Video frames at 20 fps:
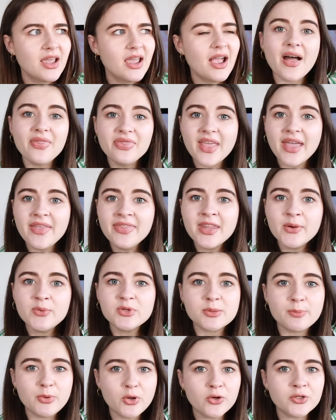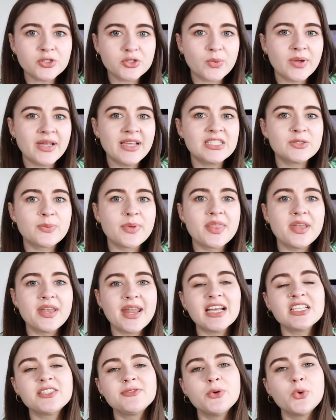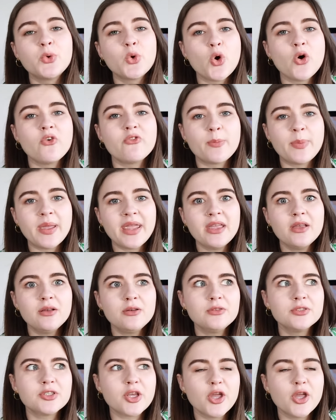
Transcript: And then there was a plot twist when the Nashville Court of Appeals